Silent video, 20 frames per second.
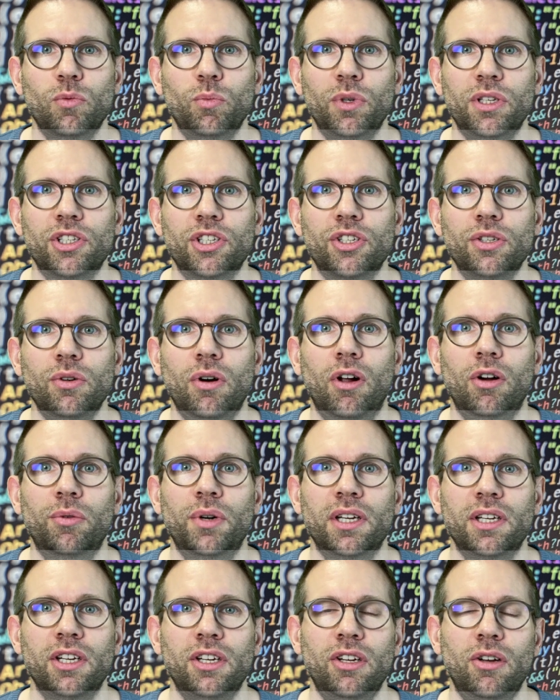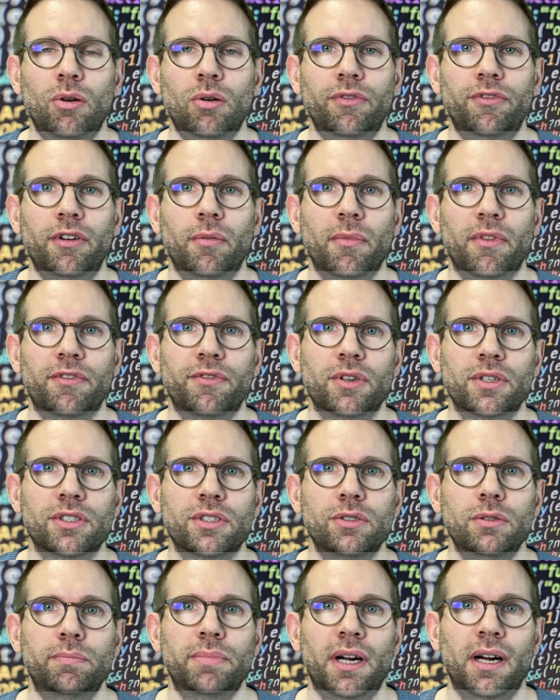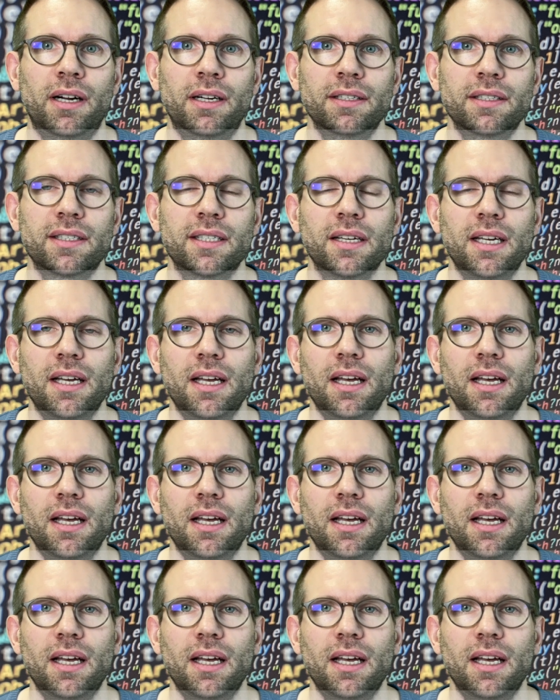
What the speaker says: which you already know from the first two parts.